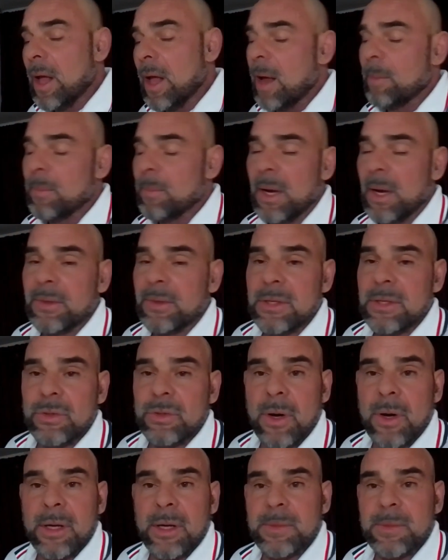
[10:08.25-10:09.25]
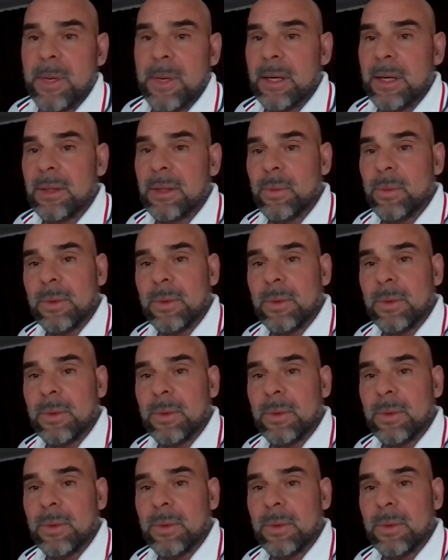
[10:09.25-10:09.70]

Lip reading: I'm not the strongest man in the